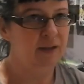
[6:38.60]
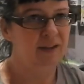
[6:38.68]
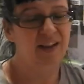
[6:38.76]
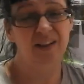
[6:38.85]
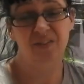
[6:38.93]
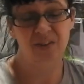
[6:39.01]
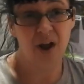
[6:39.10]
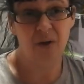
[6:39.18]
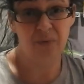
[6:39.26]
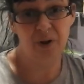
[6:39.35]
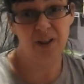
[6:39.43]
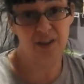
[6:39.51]
that's
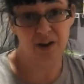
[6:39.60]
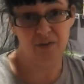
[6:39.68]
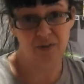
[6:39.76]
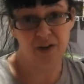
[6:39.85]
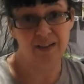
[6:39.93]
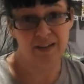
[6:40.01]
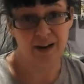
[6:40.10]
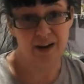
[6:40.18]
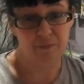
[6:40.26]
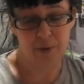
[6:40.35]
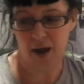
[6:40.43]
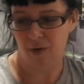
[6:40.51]
not really their fault that I
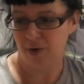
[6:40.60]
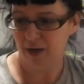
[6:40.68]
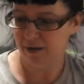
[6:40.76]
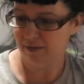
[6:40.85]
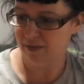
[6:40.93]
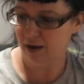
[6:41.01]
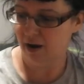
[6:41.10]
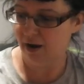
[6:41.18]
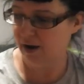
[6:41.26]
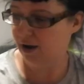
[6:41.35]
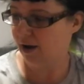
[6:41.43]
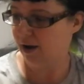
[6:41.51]
have Batwings.
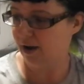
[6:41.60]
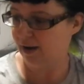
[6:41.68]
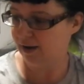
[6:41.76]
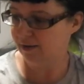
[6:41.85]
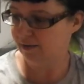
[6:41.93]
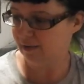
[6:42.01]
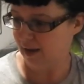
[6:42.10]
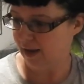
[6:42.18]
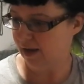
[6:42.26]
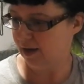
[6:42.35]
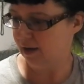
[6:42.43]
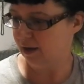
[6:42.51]
I gotta
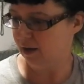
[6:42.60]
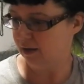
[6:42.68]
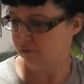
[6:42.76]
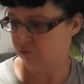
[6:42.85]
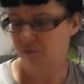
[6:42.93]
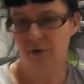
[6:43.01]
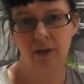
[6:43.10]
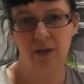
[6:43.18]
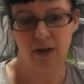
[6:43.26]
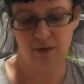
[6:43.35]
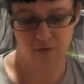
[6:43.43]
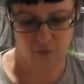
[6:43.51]
say, really
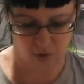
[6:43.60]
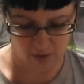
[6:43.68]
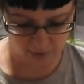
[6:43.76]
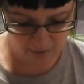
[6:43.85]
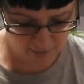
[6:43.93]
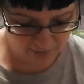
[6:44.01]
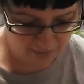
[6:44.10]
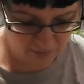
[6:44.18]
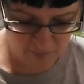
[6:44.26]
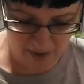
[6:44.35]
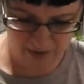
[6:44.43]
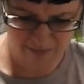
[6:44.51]
nice quality. These
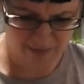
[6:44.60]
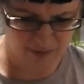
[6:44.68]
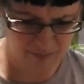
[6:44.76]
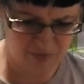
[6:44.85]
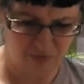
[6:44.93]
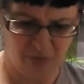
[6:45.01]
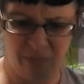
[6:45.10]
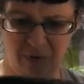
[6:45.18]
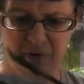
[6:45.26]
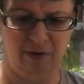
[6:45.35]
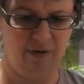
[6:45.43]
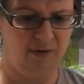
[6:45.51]
pants I'm
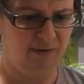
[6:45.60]
super